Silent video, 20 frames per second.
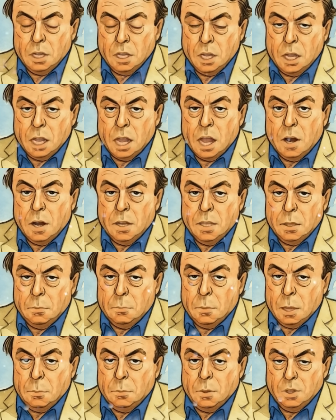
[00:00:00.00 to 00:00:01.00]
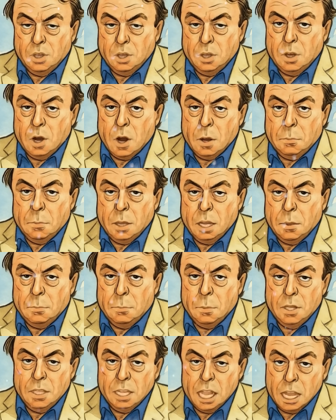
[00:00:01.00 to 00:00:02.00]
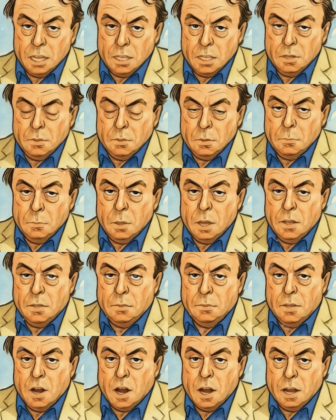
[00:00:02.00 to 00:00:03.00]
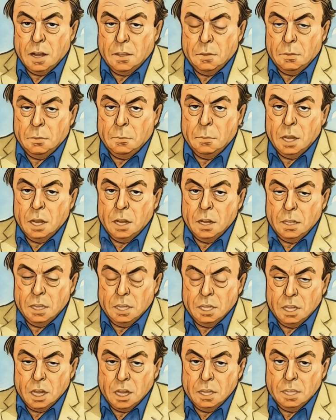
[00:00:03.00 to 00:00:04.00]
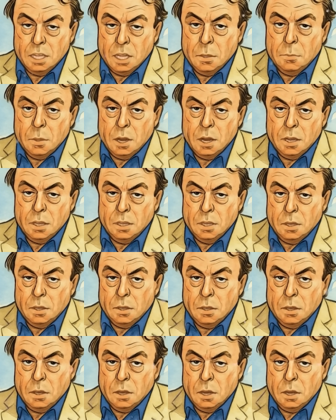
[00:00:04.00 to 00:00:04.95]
declaring that people should not be protected from being fired for being a disgusting person.